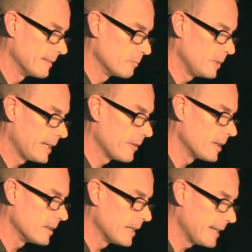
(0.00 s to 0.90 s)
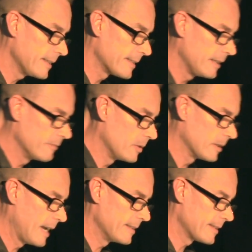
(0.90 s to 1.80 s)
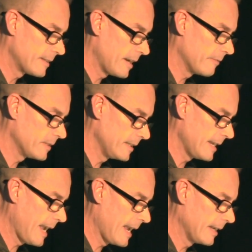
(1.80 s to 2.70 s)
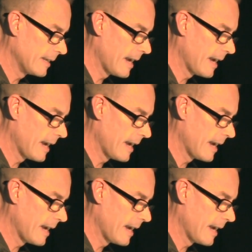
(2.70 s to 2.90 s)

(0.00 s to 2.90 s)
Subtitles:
and we carry a legacy of all that stuff today